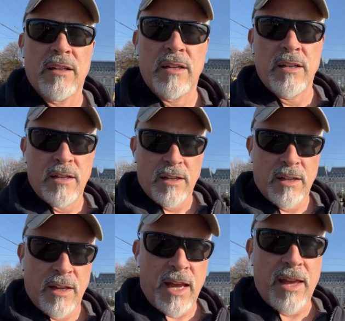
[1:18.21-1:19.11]
and then
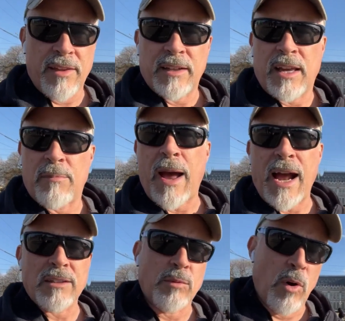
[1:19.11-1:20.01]
came back to
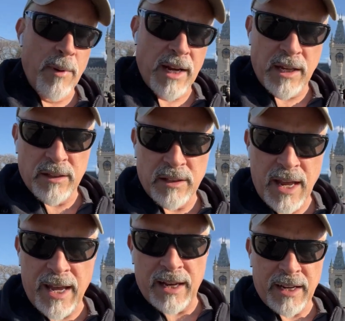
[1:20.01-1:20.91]
Romania today, and I kind of
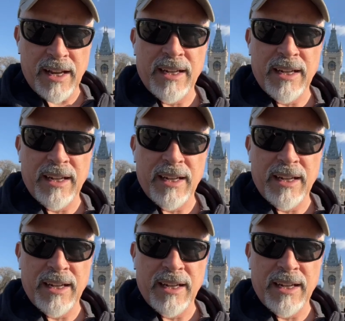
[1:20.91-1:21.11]
got an